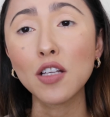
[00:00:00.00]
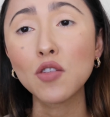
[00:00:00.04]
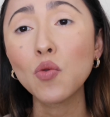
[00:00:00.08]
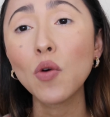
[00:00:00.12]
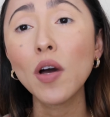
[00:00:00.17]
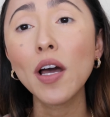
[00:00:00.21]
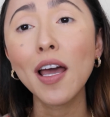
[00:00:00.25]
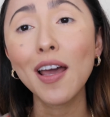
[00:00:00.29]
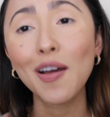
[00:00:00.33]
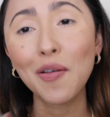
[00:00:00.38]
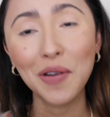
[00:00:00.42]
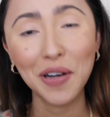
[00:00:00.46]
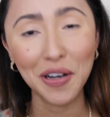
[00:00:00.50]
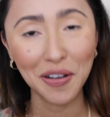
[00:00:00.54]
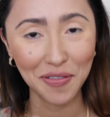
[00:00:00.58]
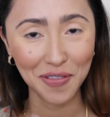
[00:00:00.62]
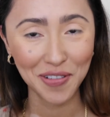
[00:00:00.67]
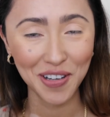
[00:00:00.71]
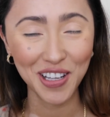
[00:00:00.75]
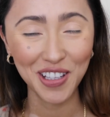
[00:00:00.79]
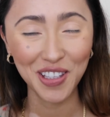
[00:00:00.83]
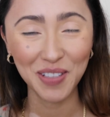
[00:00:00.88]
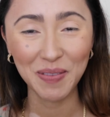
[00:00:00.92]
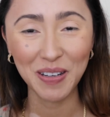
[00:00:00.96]
why whenever
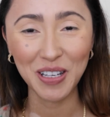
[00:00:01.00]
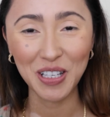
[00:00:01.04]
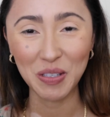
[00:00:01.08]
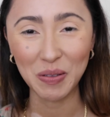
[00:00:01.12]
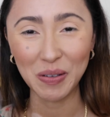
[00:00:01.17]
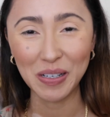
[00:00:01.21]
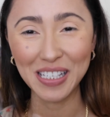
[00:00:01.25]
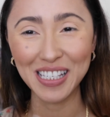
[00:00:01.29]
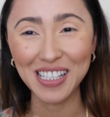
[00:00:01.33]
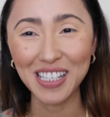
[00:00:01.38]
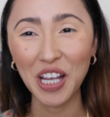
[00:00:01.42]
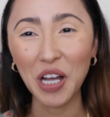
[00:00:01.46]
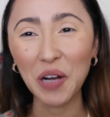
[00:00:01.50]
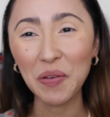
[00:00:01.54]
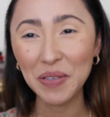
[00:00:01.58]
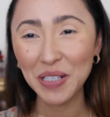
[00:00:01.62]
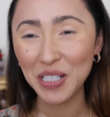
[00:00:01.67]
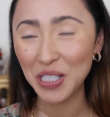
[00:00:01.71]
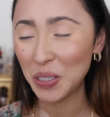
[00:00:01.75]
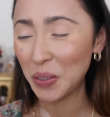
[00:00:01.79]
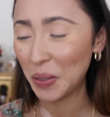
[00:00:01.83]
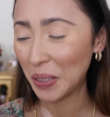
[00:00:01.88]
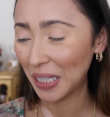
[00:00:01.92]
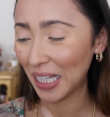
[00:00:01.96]
I do my swatches, I always
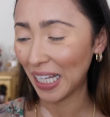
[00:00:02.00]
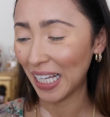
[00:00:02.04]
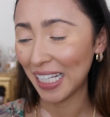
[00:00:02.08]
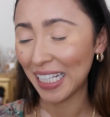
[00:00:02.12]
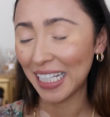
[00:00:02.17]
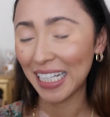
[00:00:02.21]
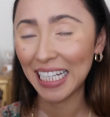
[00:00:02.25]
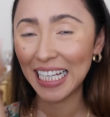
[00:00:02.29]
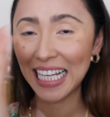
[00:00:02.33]
do it like